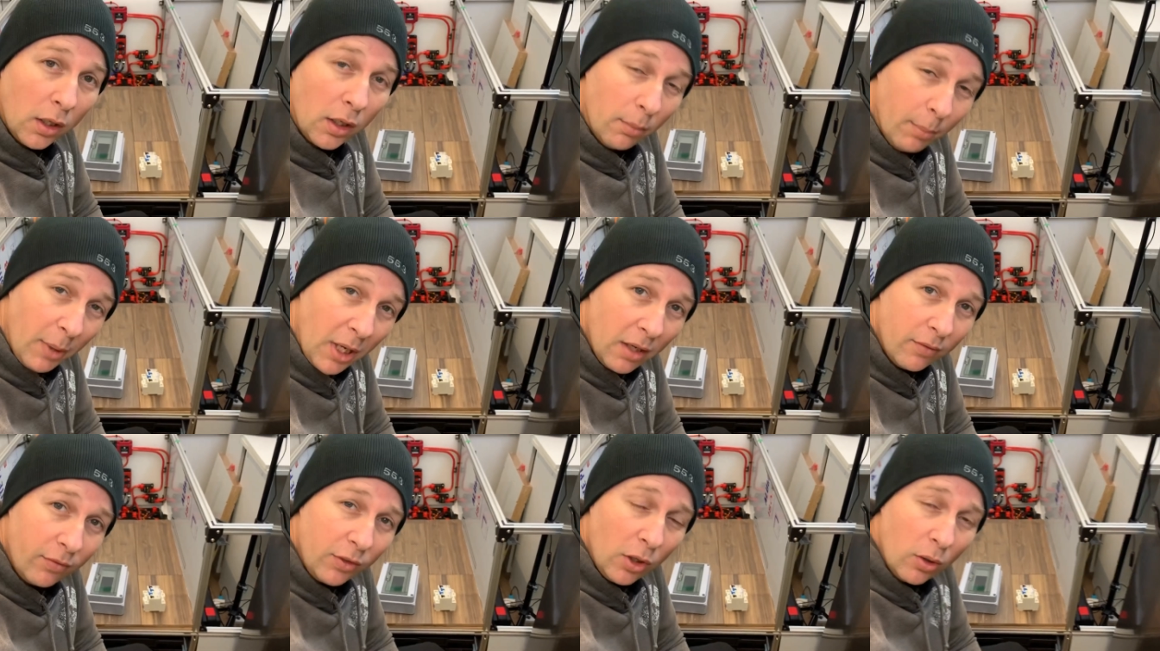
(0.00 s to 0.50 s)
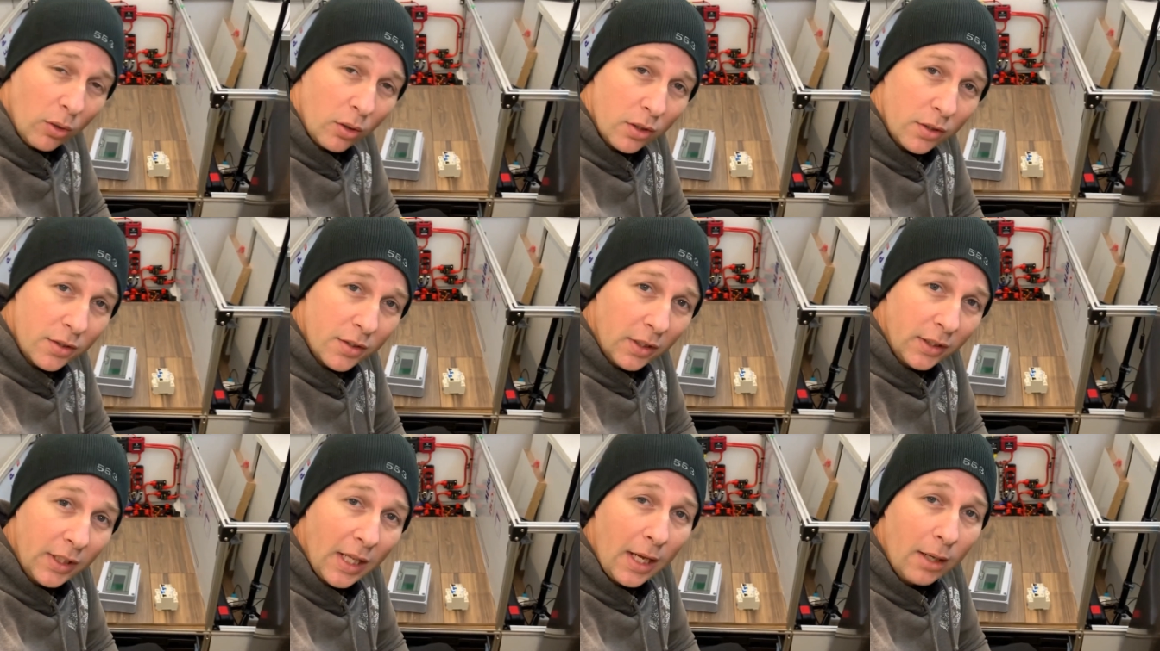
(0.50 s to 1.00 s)
may have
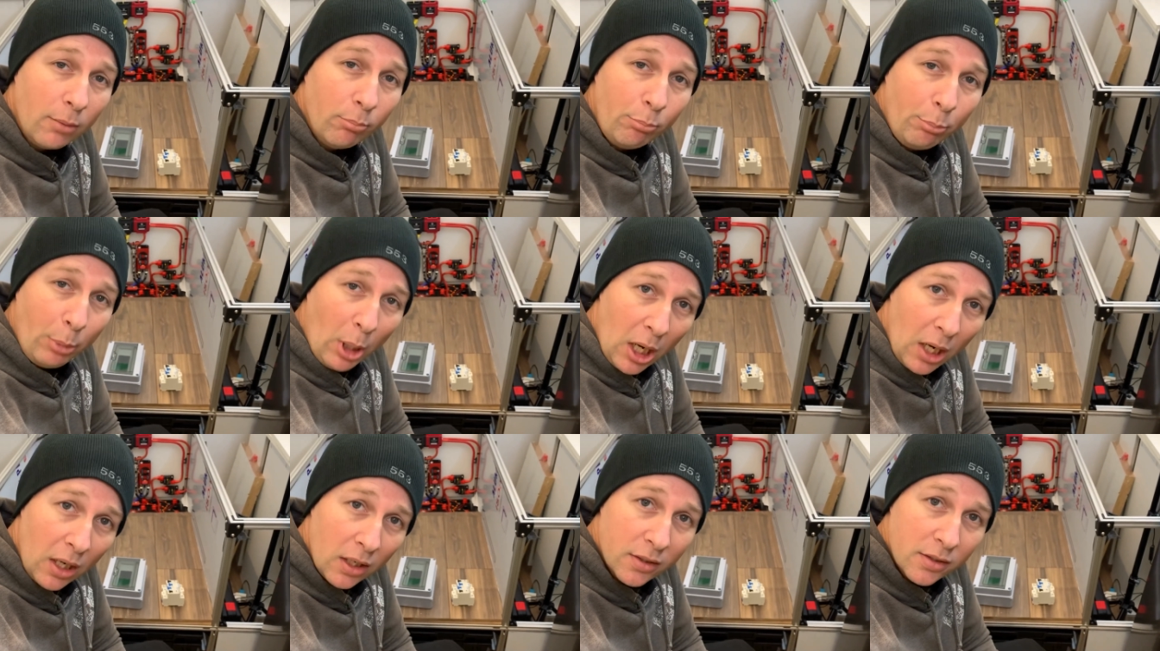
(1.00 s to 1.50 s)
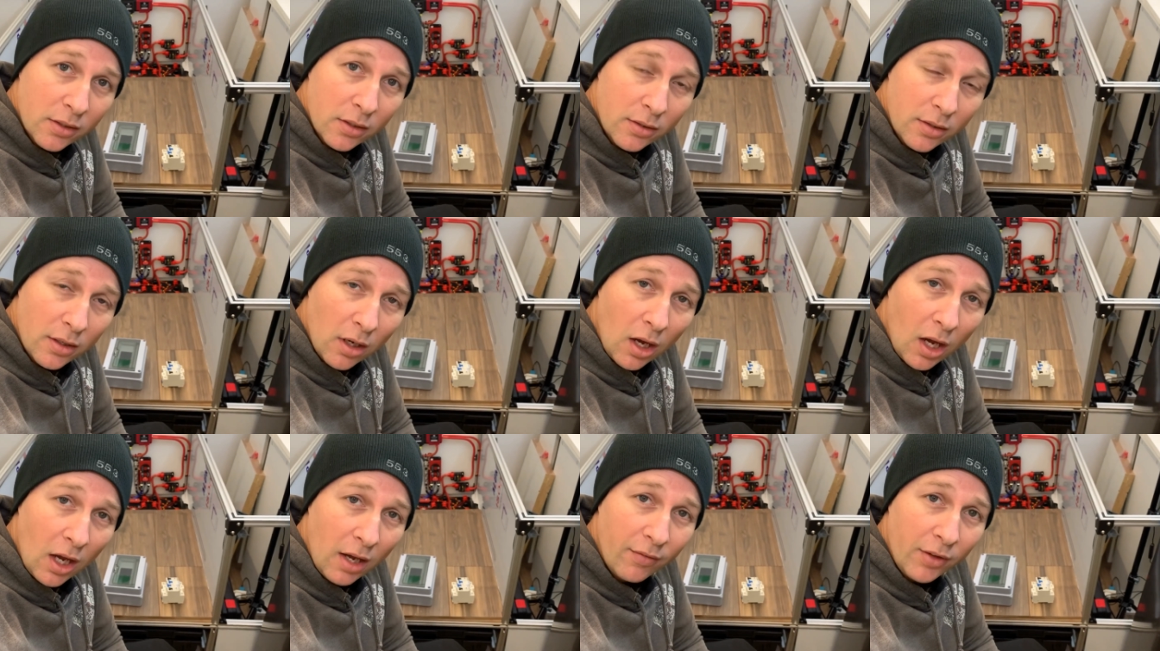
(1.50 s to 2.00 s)
noticed that that box does
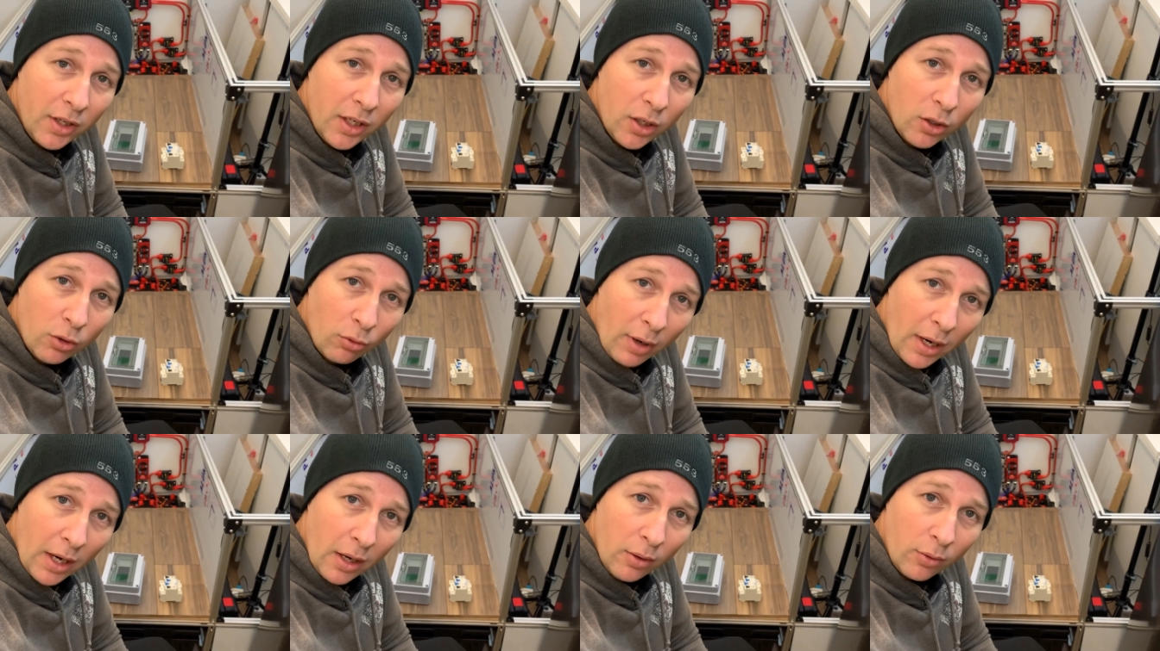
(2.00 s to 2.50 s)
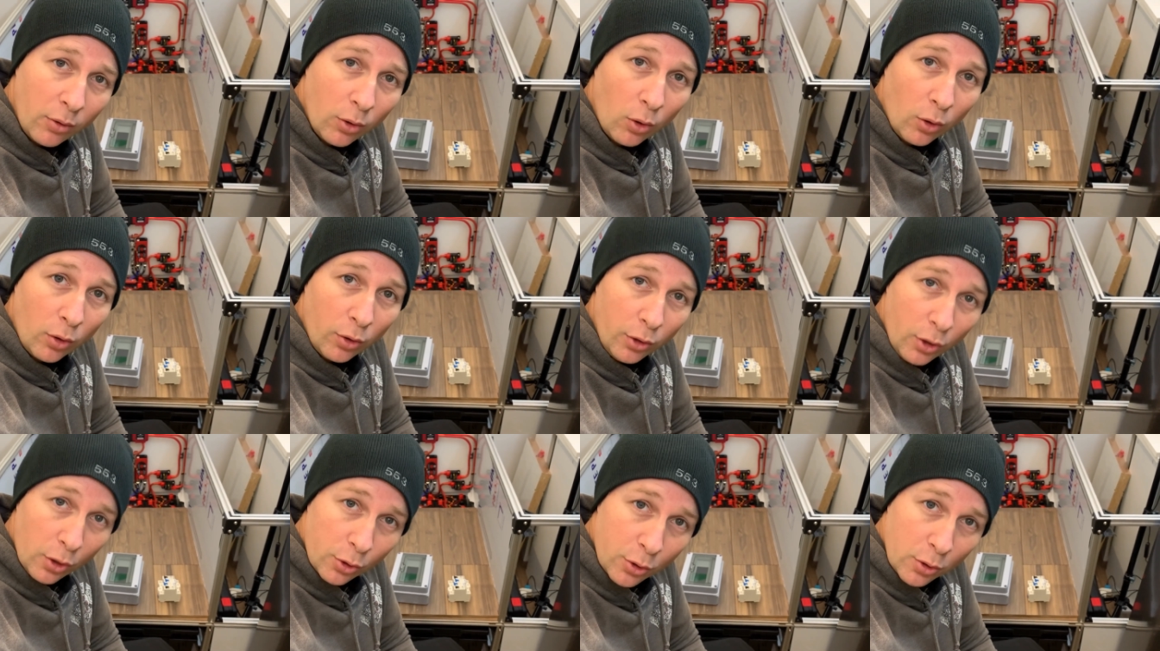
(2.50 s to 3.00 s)
not have any ground
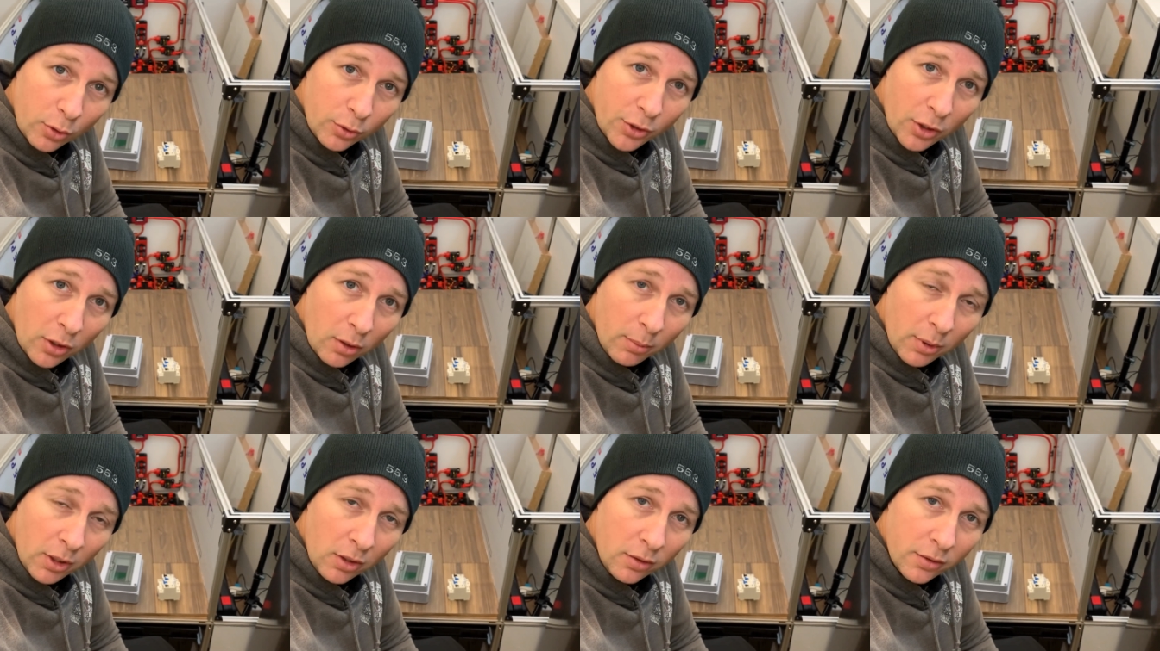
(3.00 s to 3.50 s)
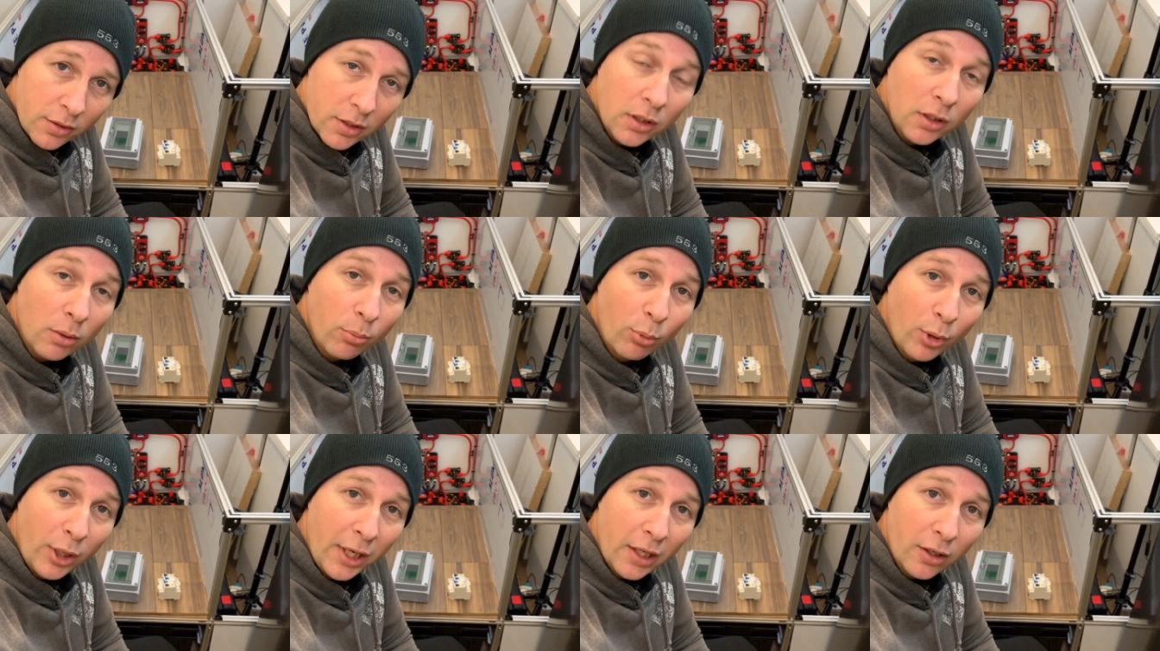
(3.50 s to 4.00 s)
or neutral terminals and
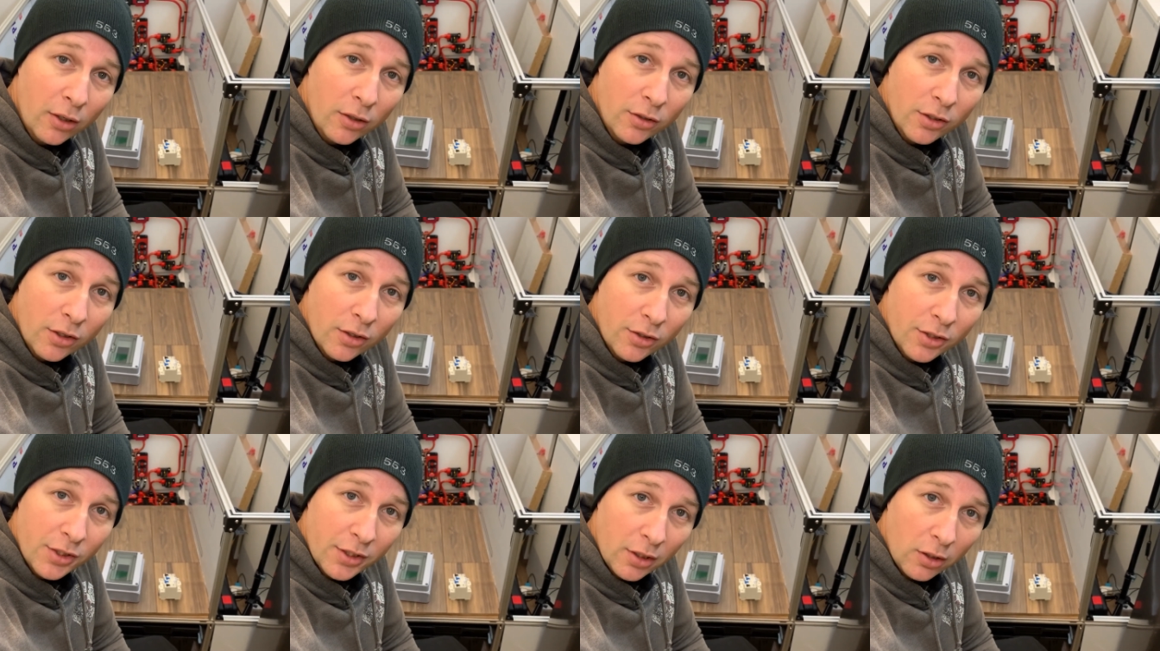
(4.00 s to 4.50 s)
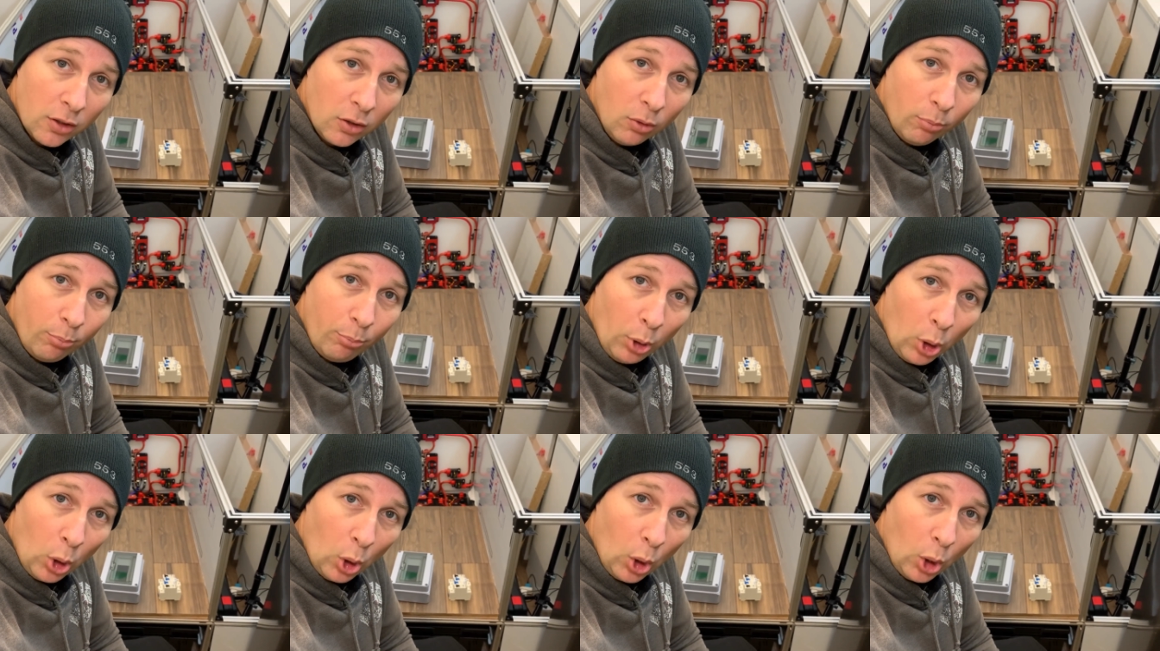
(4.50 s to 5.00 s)
the breakers are single
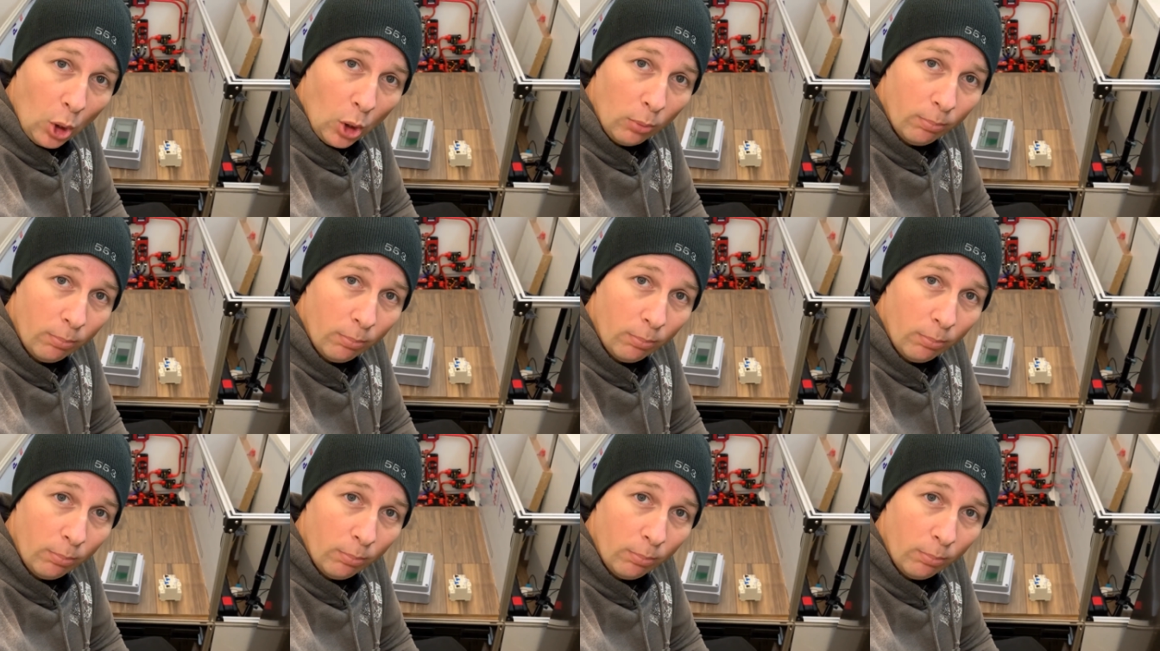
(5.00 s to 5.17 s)
pole.